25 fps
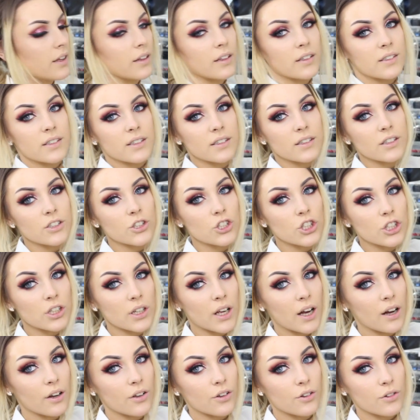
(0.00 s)
This is the
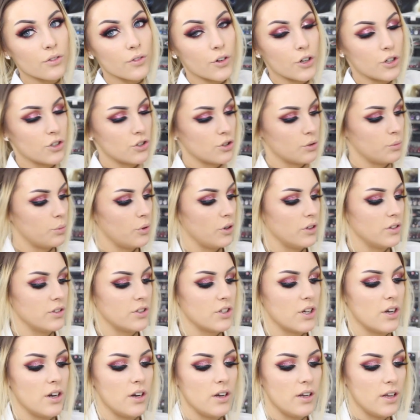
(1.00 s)
Chanel Universal
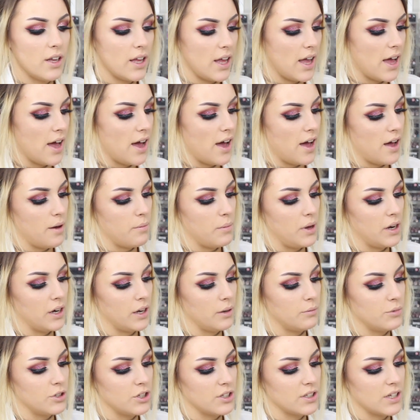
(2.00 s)
Bronzer, and
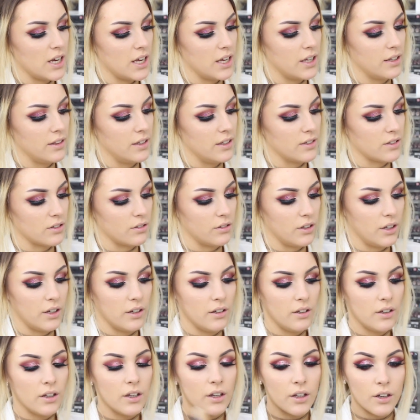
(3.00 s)
I'm just taking this on
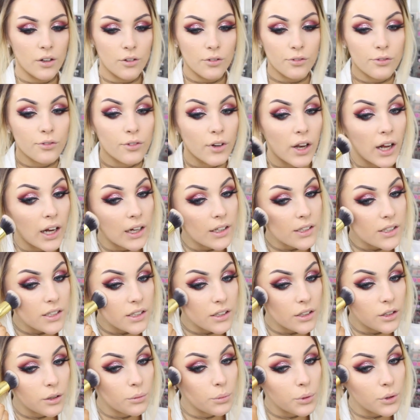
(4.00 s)
a flat
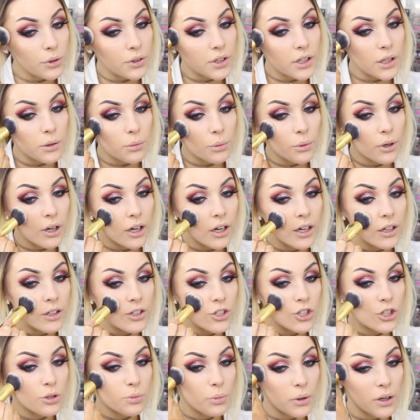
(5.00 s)
kabuki
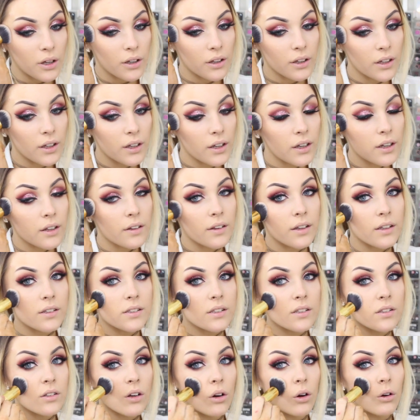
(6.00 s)
brush, but
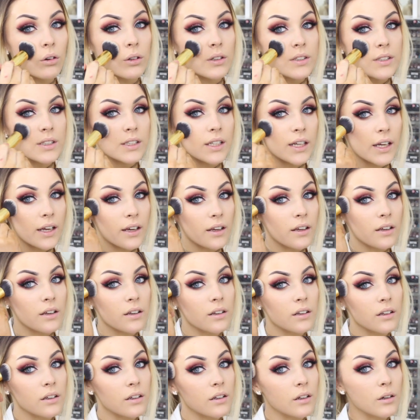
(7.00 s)
this is
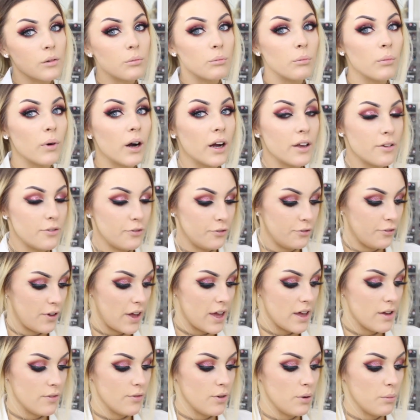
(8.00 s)
honestly my
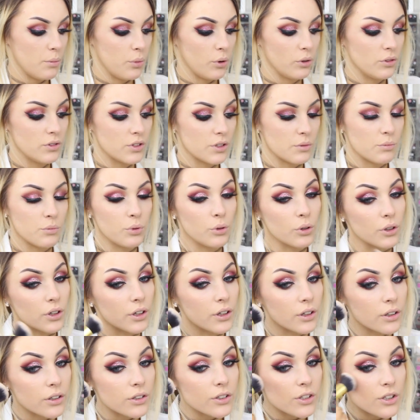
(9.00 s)
favourite bronzing
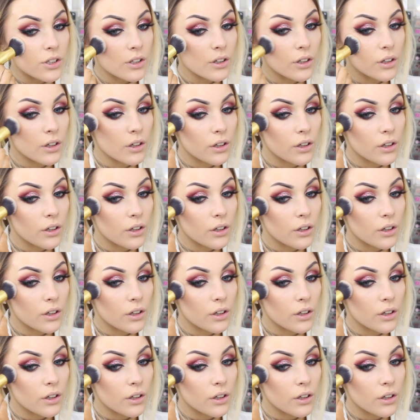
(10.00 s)
product.